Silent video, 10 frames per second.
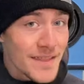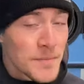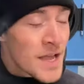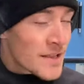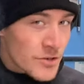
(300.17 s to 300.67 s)
them.
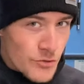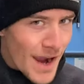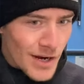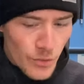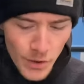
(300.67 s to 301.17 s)
The
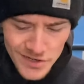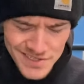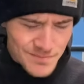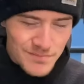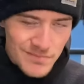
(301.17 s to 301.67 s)
dryer
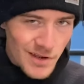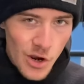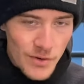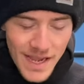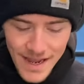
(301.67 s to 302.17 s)
works
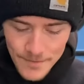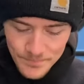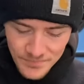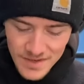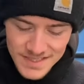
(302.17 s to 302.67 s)
okay,
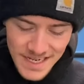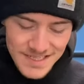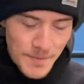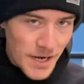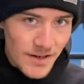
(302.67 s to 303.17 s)
takes
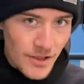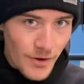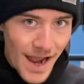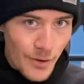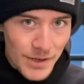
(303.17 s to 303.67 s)
about another
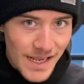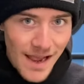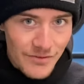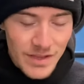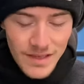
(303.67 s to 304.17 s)
hour to
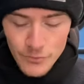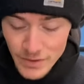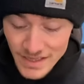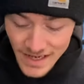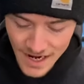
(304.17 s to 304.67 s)
get everything
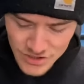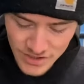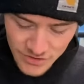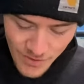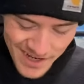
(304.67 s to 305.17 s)
really
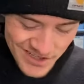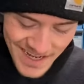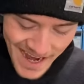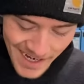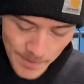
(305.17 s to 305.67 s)
actually dry, just
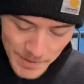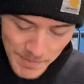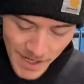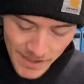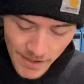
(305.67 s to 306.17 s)
hanging up in
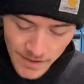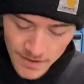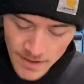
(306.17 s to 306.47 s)
my uh,